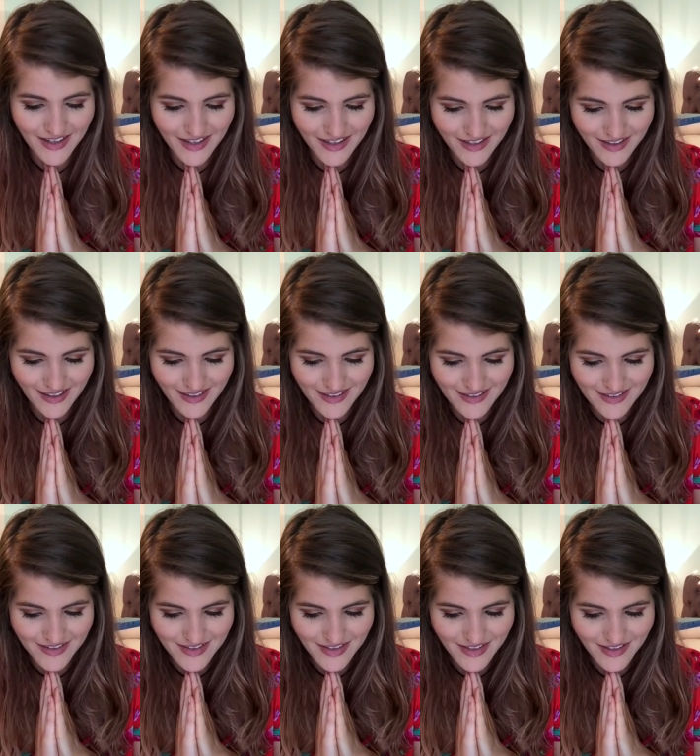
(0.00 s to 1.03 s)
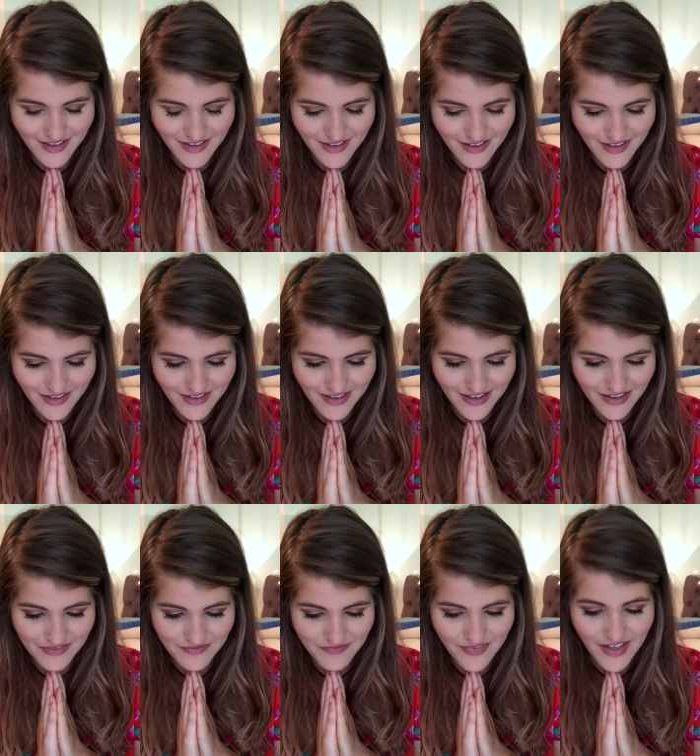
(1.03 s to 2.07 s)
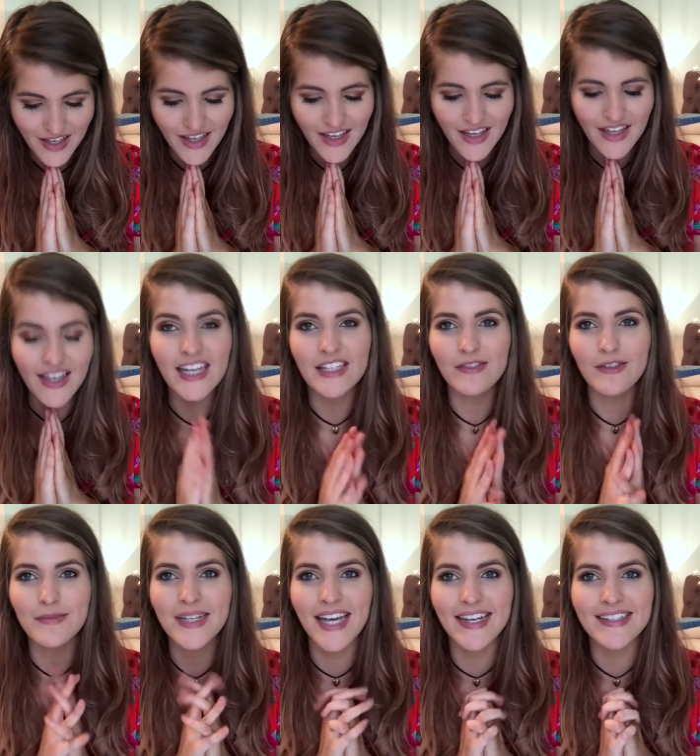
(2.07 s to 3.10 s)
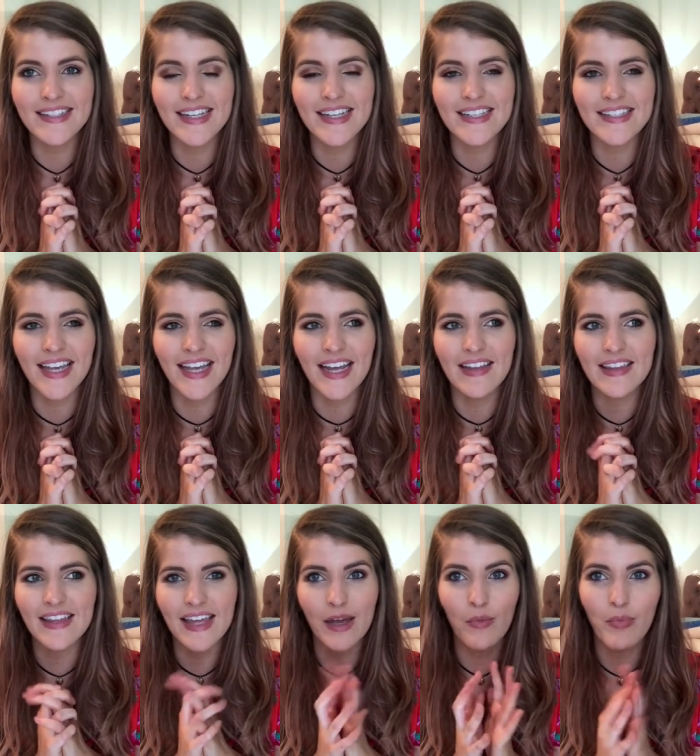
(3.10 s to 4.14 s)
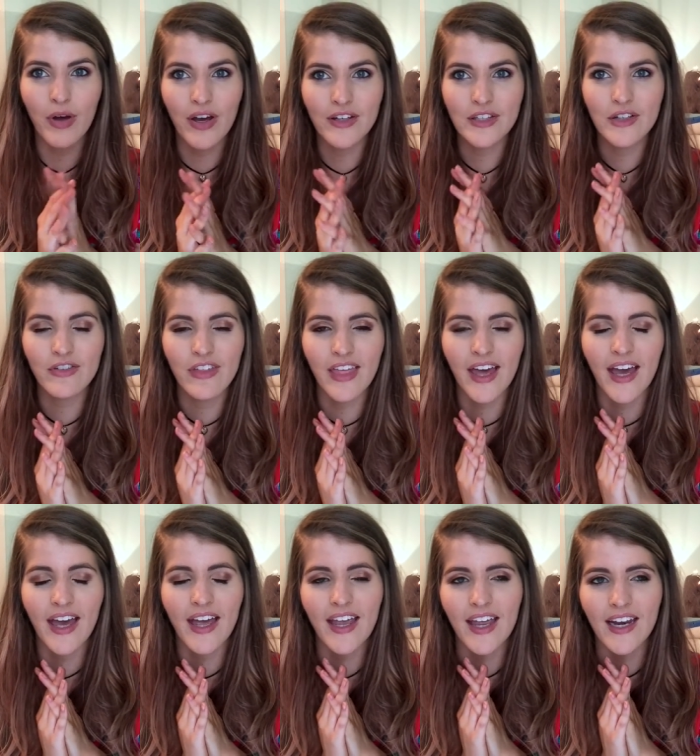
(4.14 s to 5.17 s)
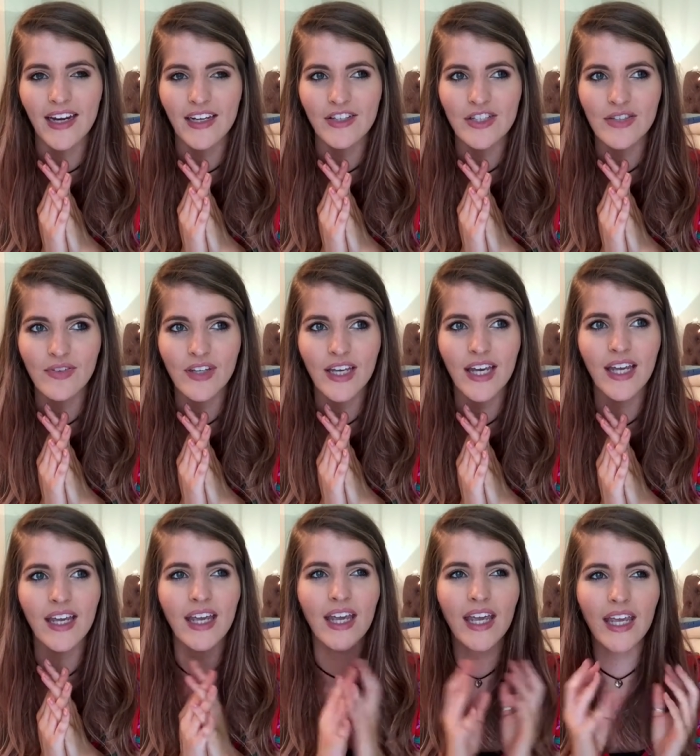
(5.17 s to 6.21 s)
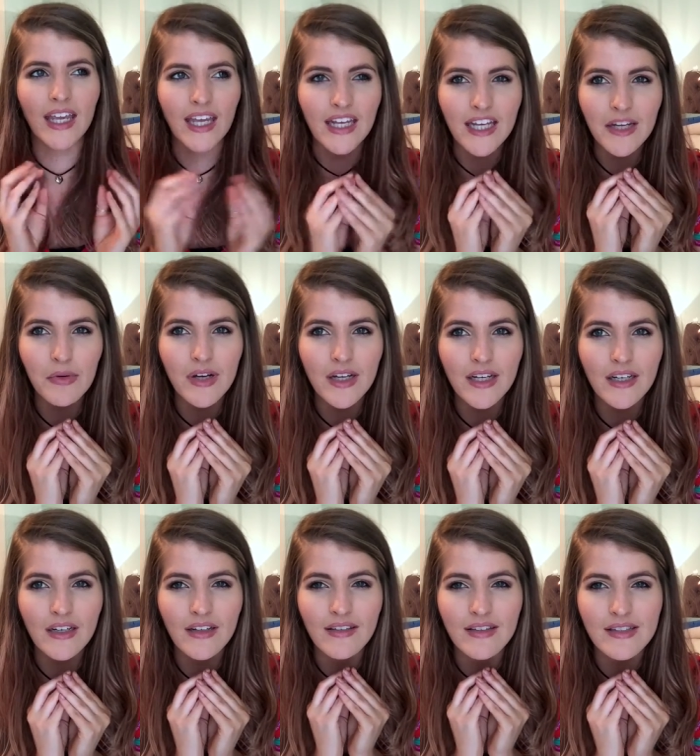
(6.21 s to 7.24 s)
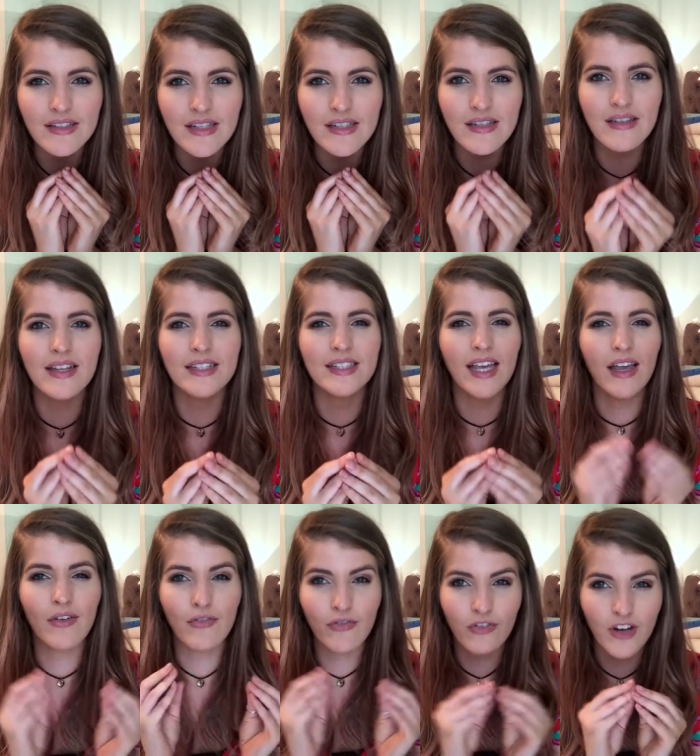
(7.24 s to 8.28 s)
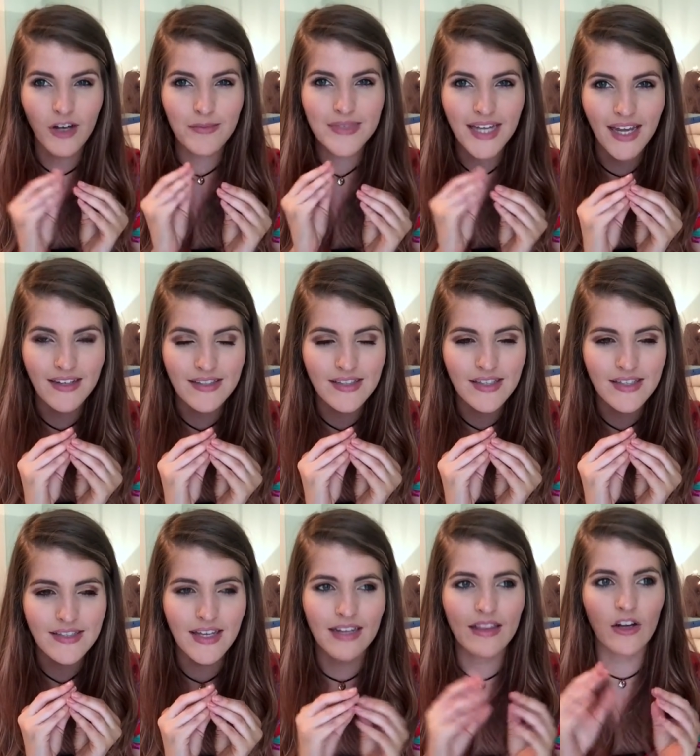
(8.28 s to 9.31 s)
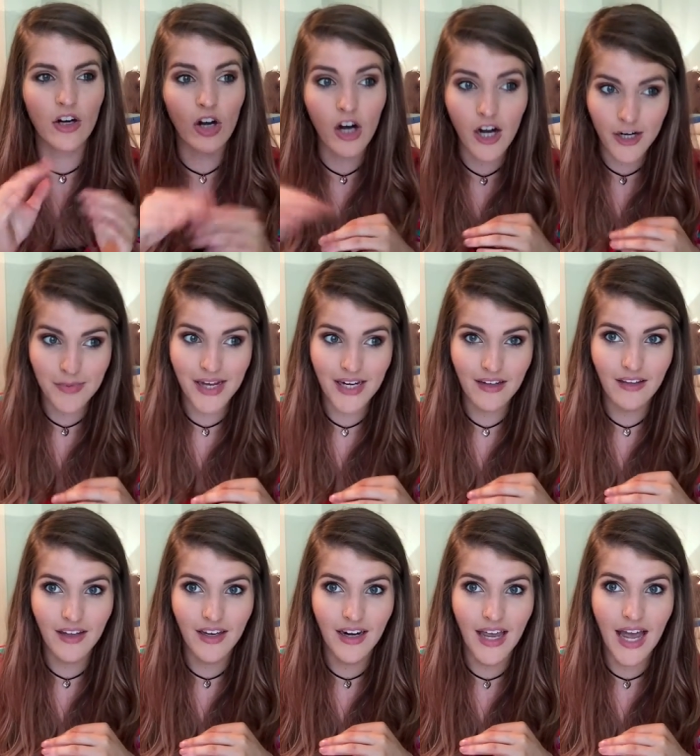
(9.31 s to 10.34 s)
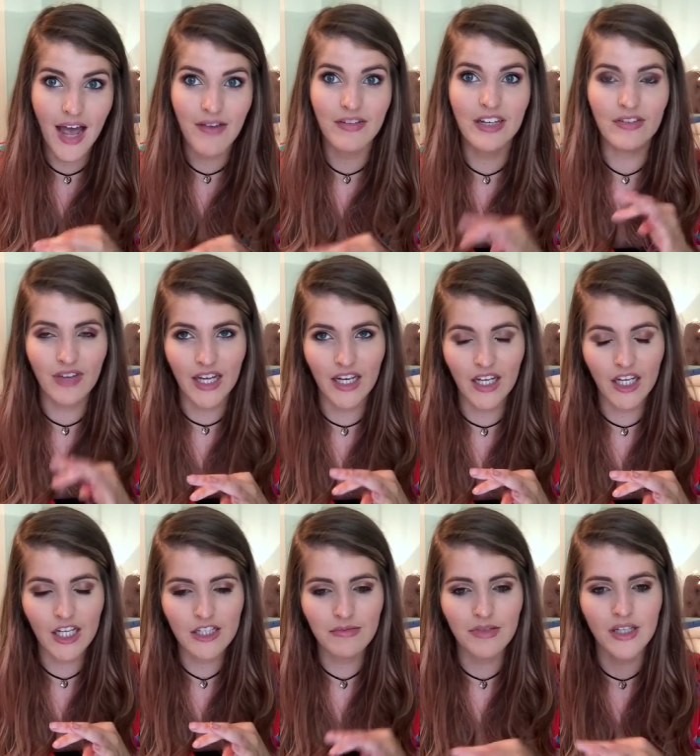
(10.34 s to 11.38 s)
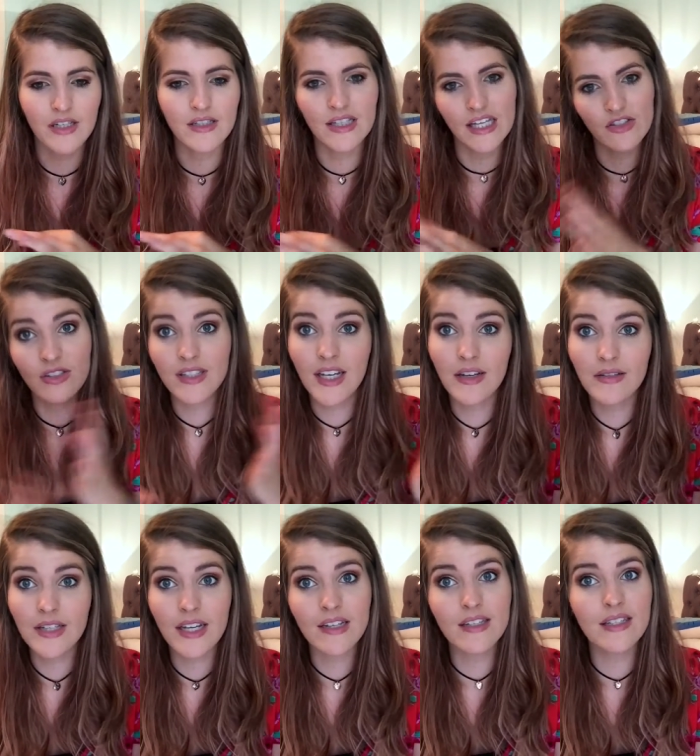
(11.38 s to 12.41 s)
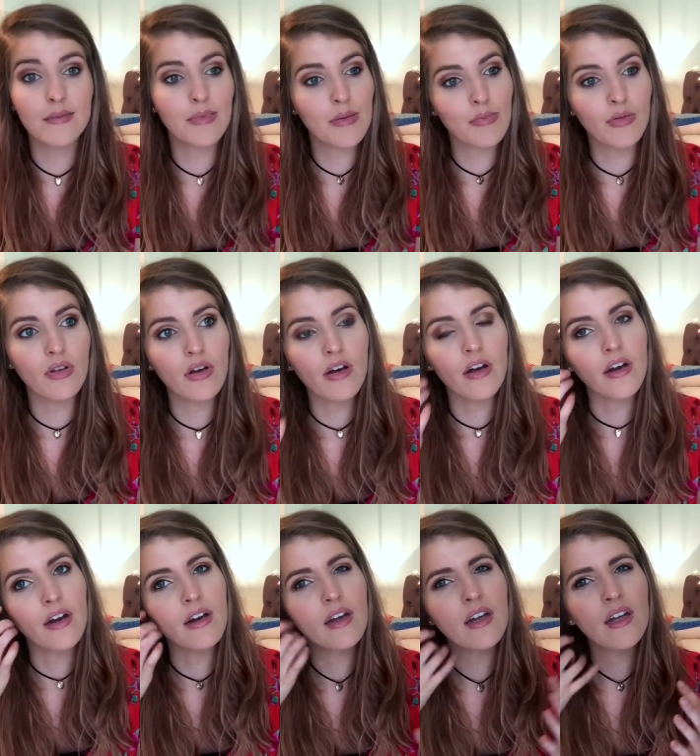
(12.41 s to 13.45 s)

And yeah, he's from Texas and they like bond over that. And I just feel like anyone in this season that's like from Texas, like they're automatically gonna have an advantage, because that's just how Texas people are.